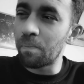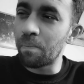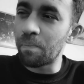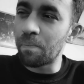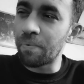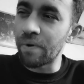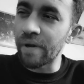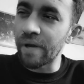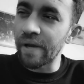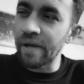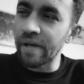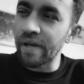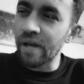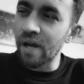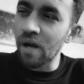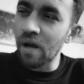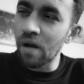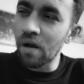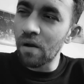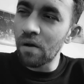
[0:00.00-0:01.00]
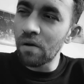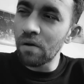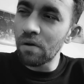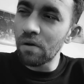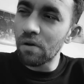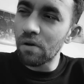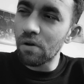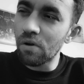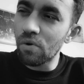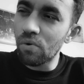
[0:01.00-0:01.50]
But I can't
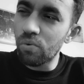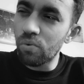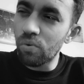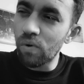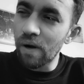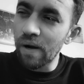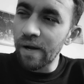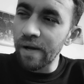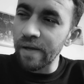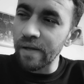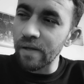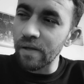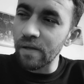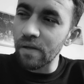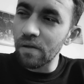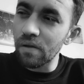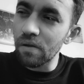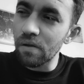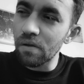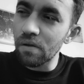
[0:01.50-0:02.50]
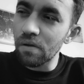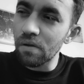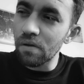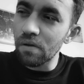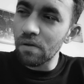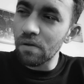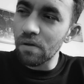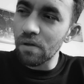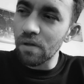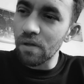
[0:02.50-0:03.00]
quite
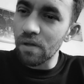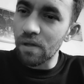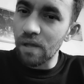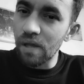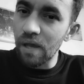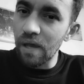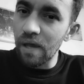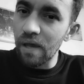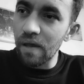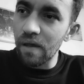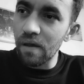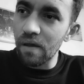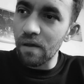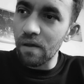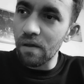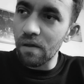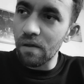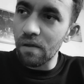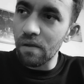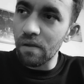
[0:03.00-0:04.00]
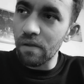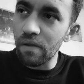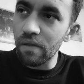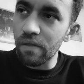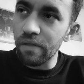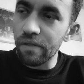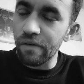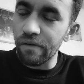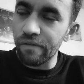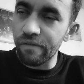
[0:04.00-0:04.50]
get
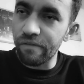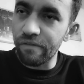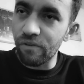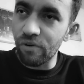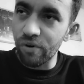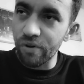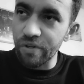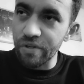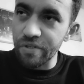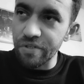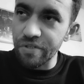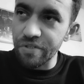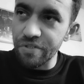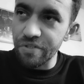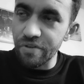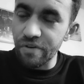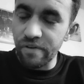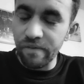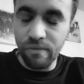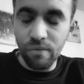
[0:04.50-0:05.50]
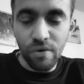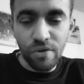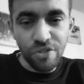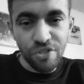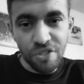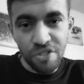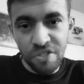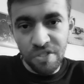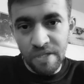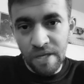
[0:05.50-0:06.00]
the voice of what she
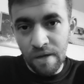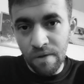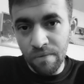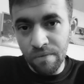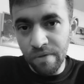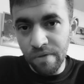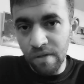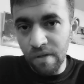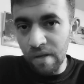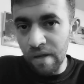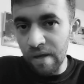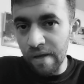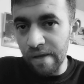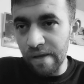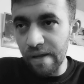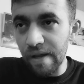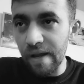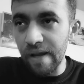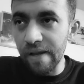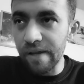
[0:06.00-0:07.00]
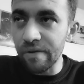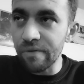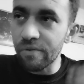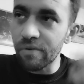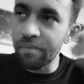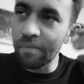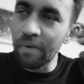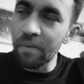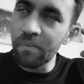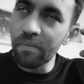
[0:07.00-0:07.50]
sounded like. I can
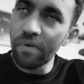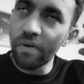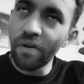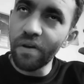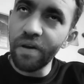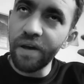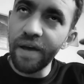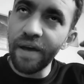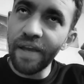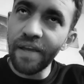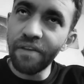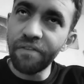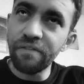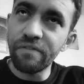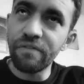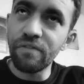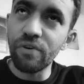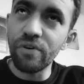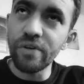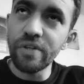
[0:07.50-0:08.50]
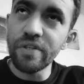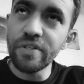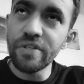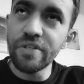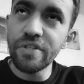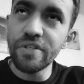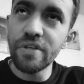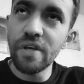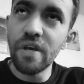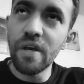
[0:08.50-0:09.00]
remember a
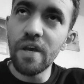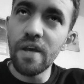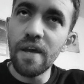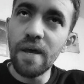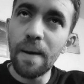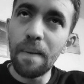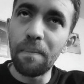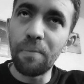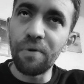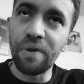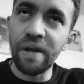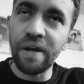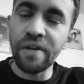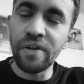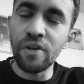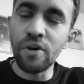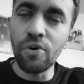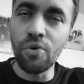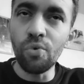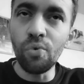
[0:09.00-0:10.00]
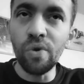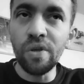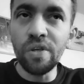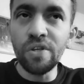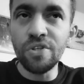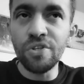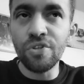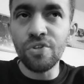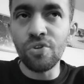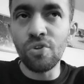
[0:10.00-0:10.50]
voice, but I know
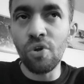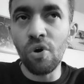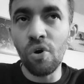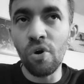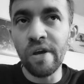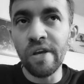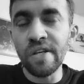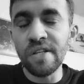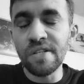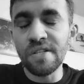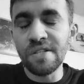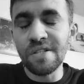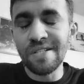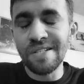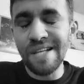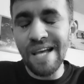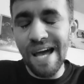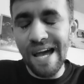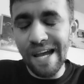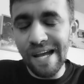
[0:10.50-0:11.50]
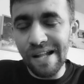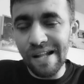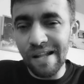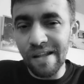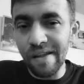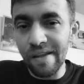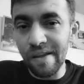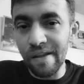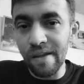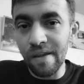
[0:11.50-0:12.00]
it's not
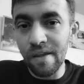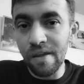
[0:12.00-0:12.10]
exactly